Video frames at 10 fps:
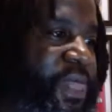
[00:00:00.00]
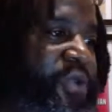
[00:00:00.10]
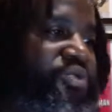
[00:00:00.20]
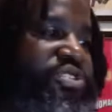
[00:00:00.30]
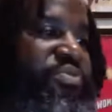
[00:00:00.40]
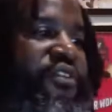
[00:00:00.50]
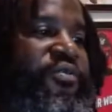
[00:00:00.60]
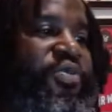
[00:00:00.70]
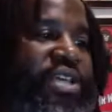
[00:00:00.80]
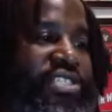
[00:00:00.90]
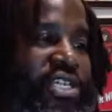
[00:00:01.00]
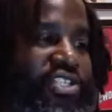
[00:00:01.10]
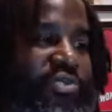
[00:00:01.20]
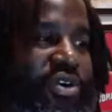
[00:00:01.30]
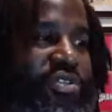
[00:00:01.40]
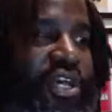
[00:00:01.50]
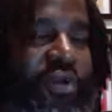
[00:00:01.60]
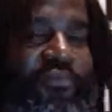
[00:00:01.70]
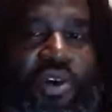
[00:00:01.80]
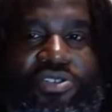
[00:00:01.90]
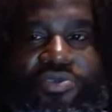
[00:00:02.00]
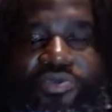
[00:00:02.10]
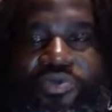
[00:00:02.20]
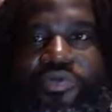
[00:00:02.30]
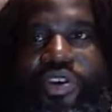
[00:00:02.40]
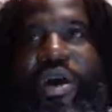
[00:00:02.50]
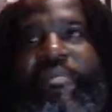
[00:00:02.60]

Which Marvel project are you the most one I'm